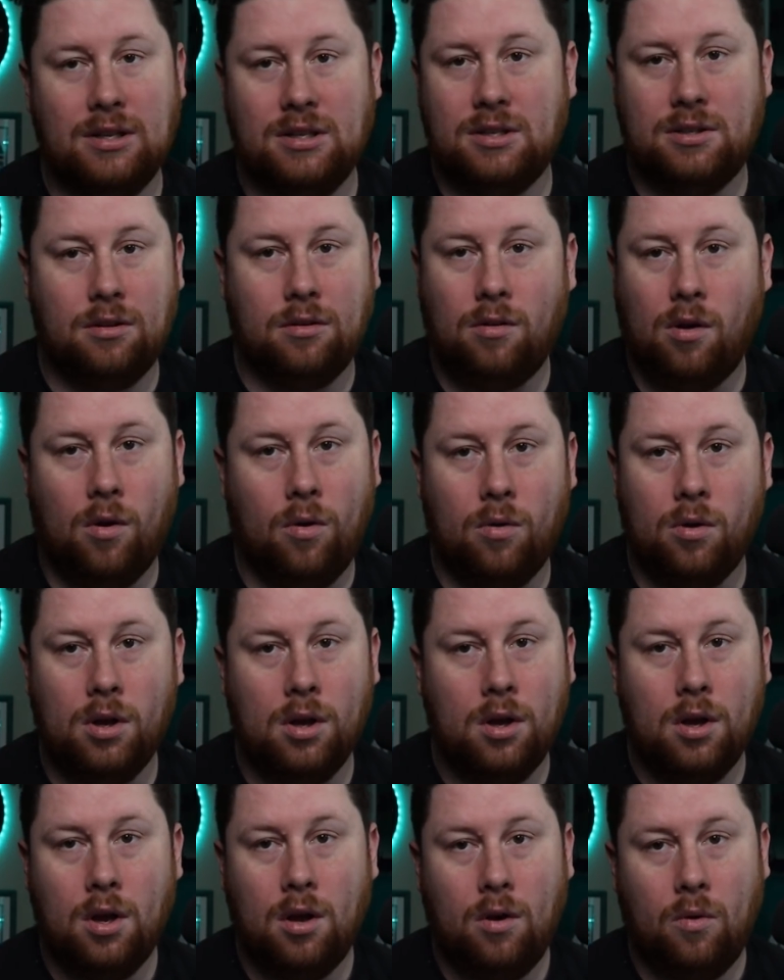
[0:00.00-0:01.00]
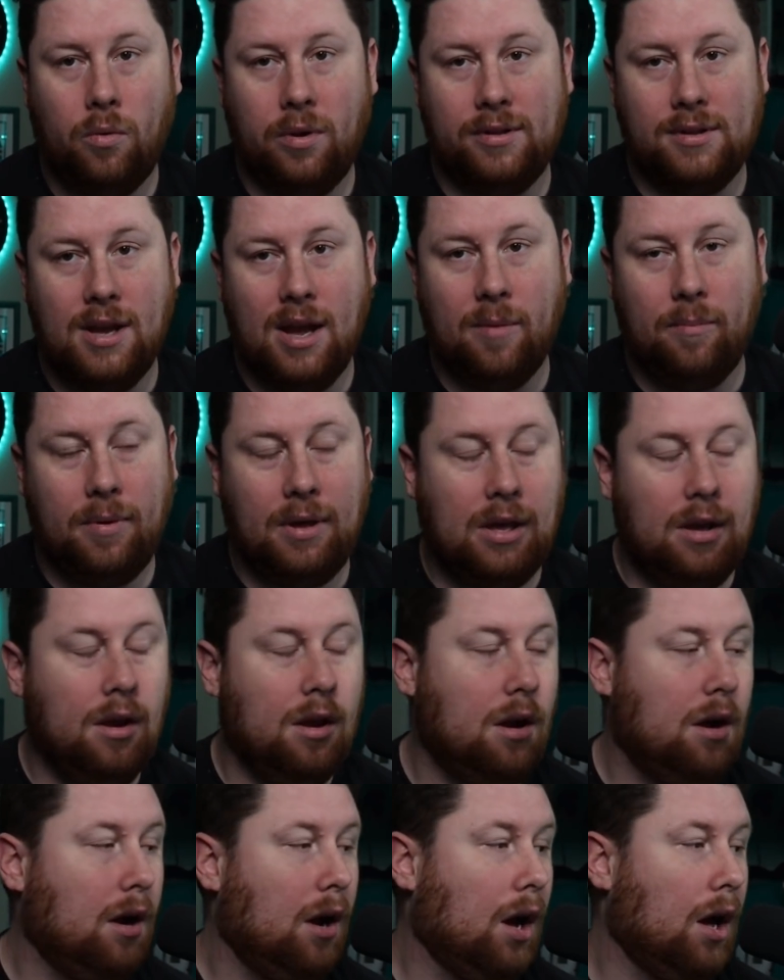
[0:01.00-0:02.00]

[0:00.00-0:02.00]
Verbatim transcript: I'd still go with Tampa here.